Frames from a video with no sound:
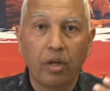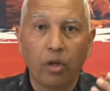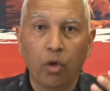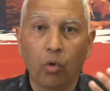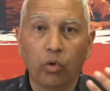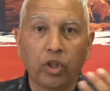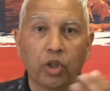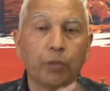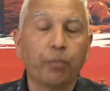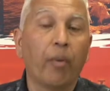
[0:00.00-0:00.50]

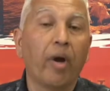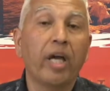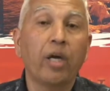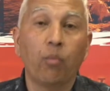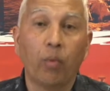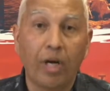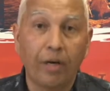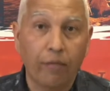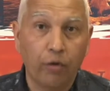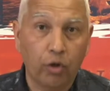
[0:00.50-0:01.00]
despite
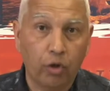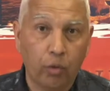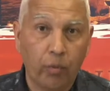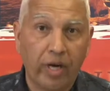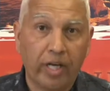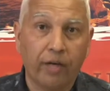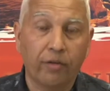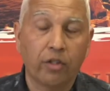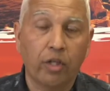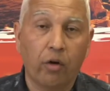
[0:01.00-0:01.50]
whatever
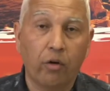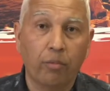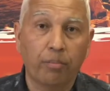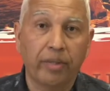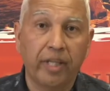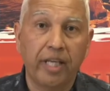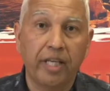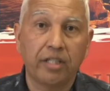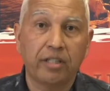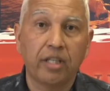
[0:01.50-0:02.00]
directives are in
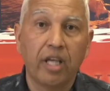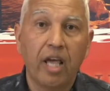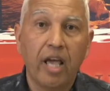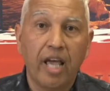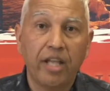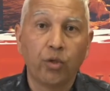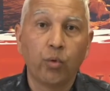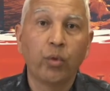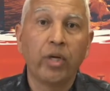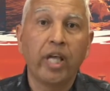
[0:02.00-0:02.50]
place
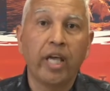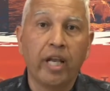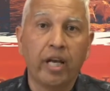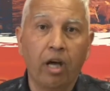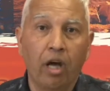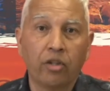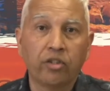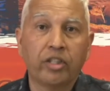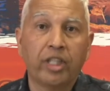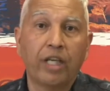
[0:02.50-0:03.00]
and doing it in an
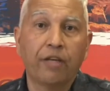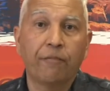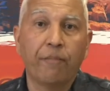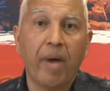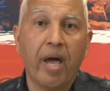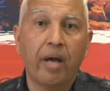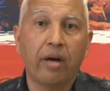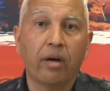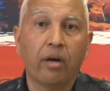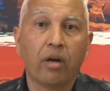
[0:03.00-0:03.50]
unsafe
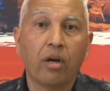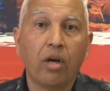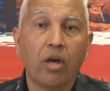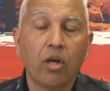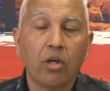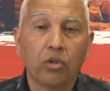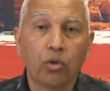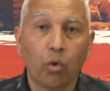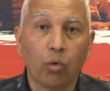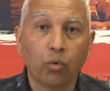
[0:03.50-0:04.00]
manner.
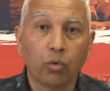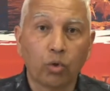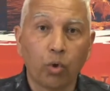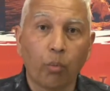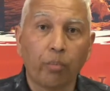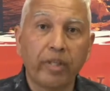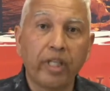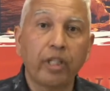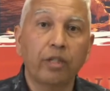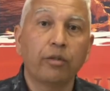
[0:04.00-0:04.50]
So
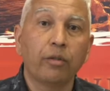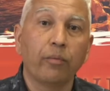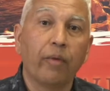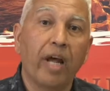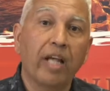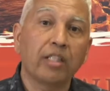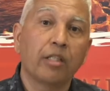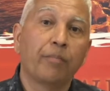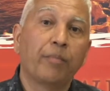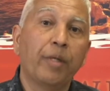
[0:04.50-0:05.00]
please, we're
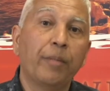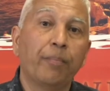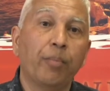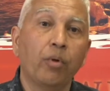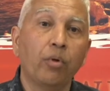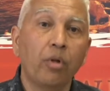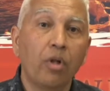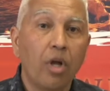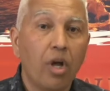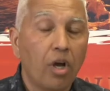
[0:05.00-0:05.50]
asking
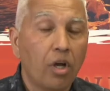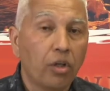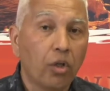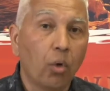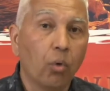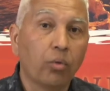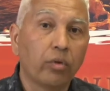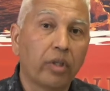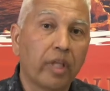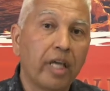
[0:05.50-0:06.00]
people
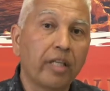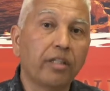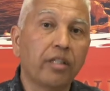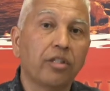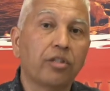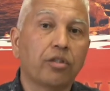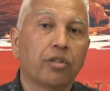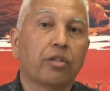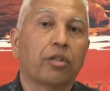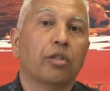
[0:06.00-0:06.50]
take
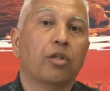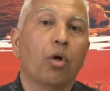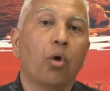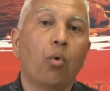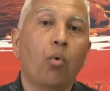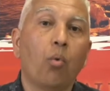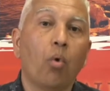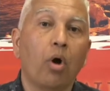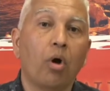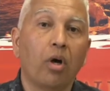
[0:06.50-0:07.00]
this
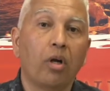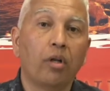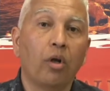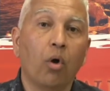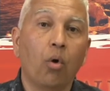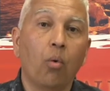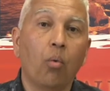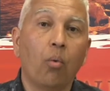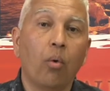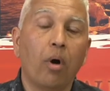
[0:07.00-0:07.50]
in
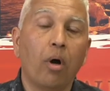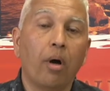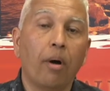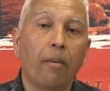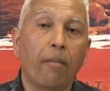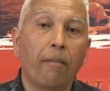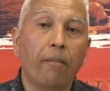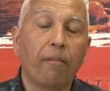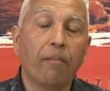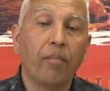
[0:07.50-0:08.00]

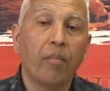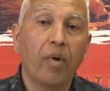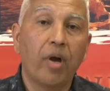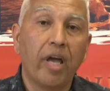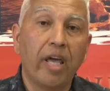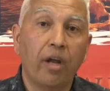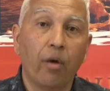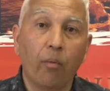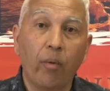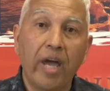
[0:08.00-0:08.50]

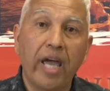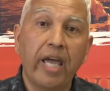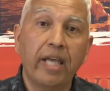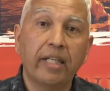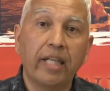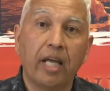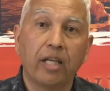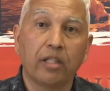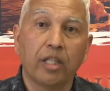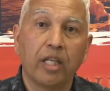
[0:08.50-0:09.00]
a way
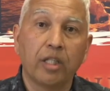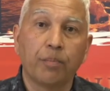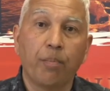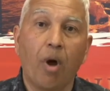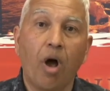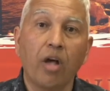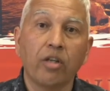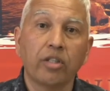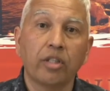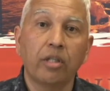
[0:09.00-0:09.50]
that is
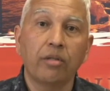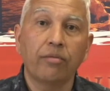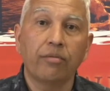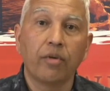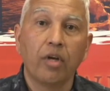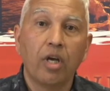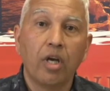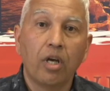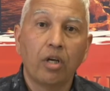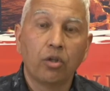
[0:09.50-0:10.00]
positive,
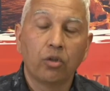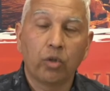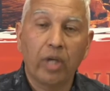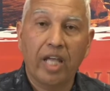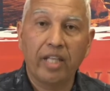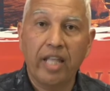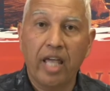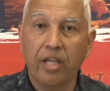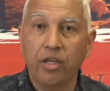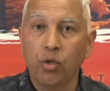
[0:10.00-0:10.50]
so
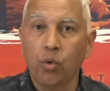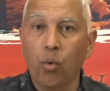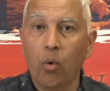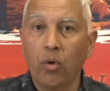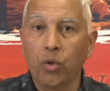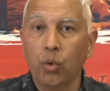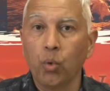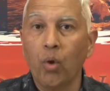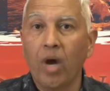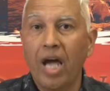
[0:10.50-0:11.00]
that you
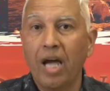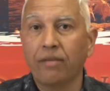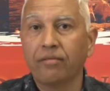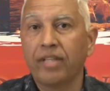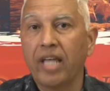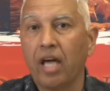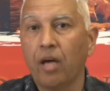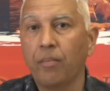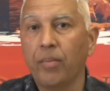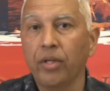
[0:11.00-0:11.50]
do have
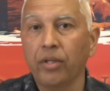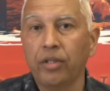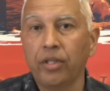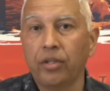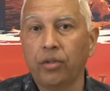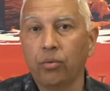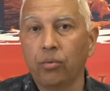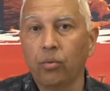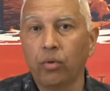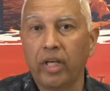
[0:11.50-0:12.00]
that ability
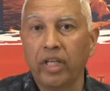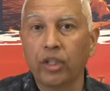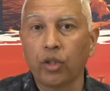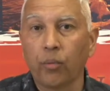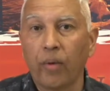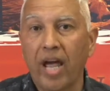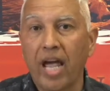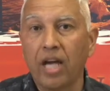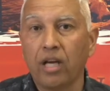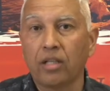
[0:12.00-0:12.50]
to
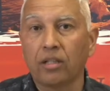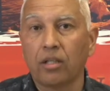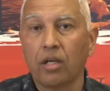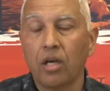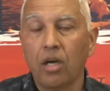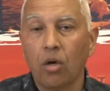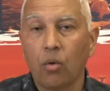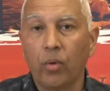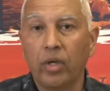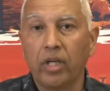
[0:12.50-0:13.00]
interact
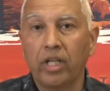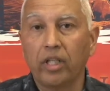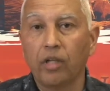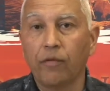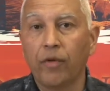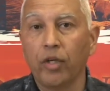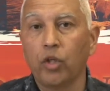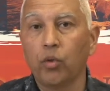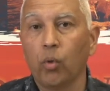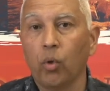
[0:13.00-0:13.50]
with
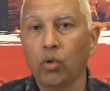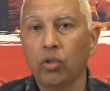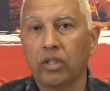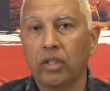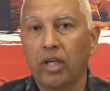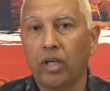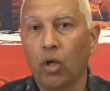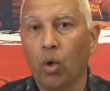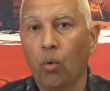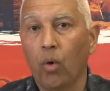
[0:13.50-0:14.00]
individuals
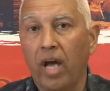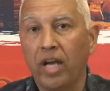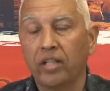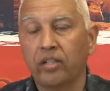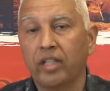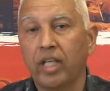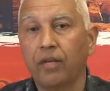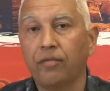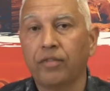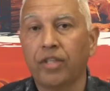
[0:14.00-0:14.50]
at a
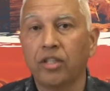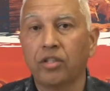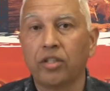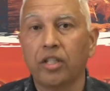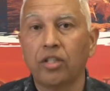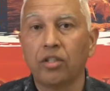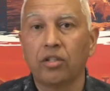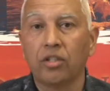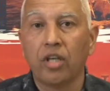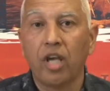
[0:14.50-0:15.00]
safe
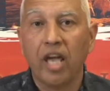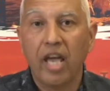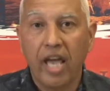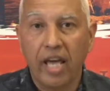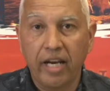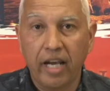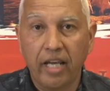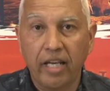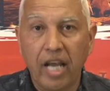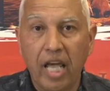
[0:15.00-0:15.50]
distance
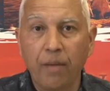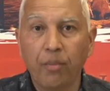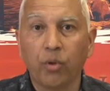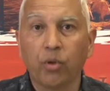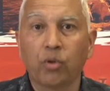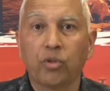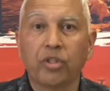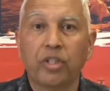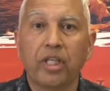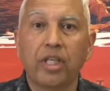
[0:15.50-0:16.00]
and able
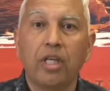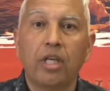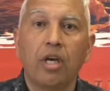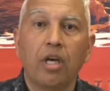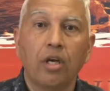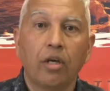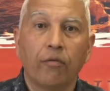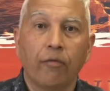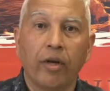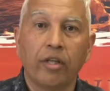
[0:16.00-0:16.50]
to see
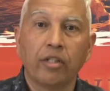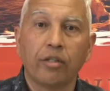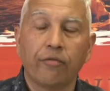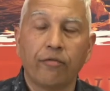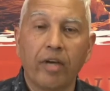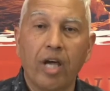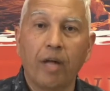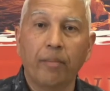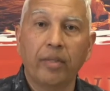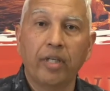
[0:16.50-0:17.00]
friends and
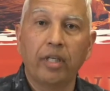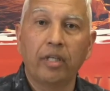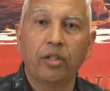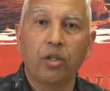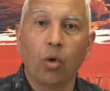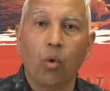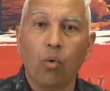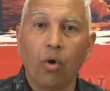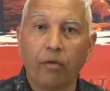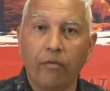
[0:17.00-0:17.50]
family
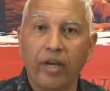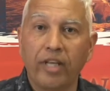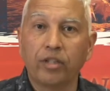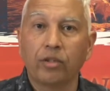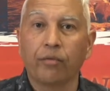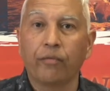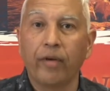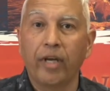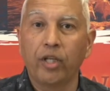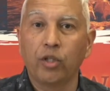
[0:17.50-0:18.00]
face
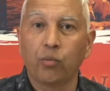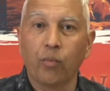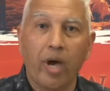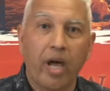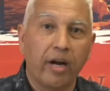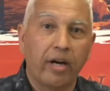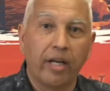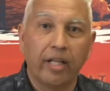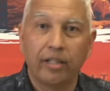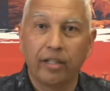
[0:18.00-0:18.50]
to face,
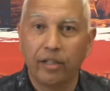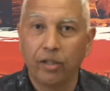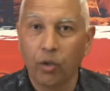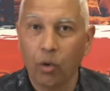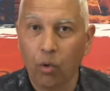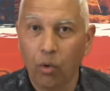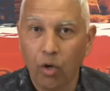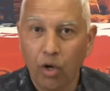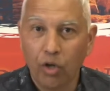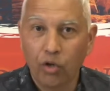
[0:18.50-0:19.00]
rather than
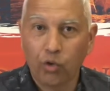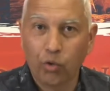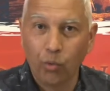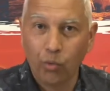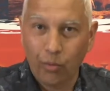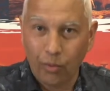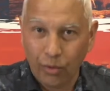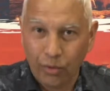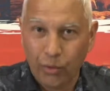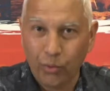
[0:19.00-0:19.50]

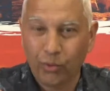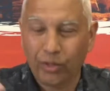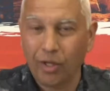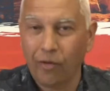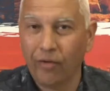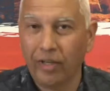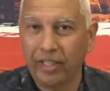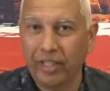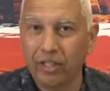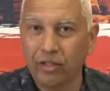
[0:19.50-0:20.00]
through
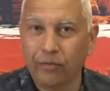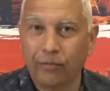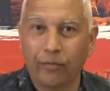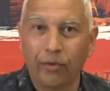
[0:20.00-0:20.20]
stuff like this,